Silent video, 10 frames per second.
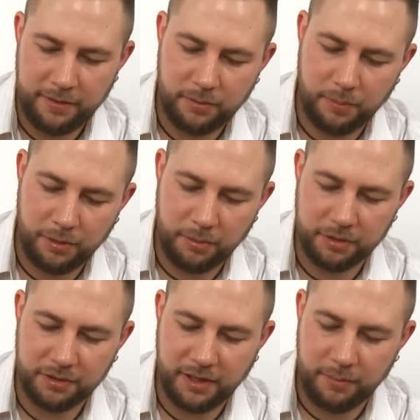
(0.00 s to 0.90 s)
So we put them on
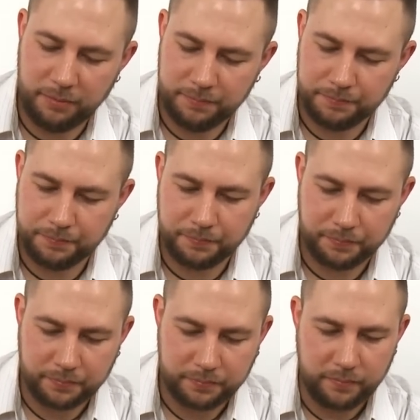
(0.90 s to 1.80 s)
the table.
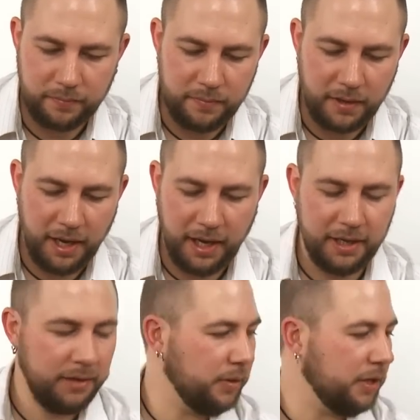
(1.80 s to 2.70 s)

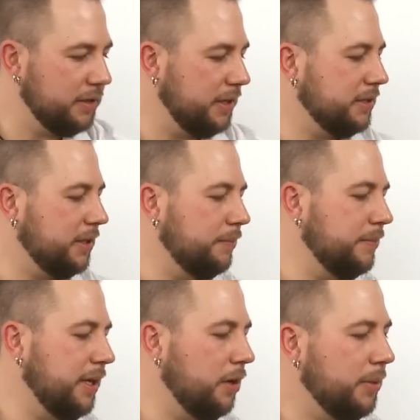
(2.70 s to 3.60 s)
And we're going to take some
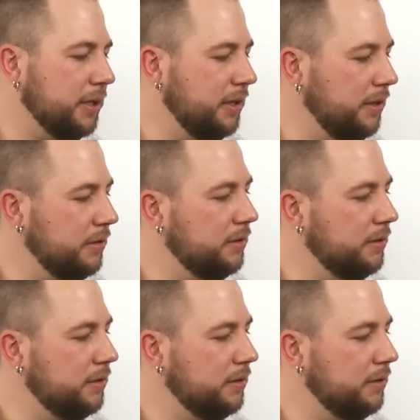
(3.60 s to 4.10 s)
yellow bucktail.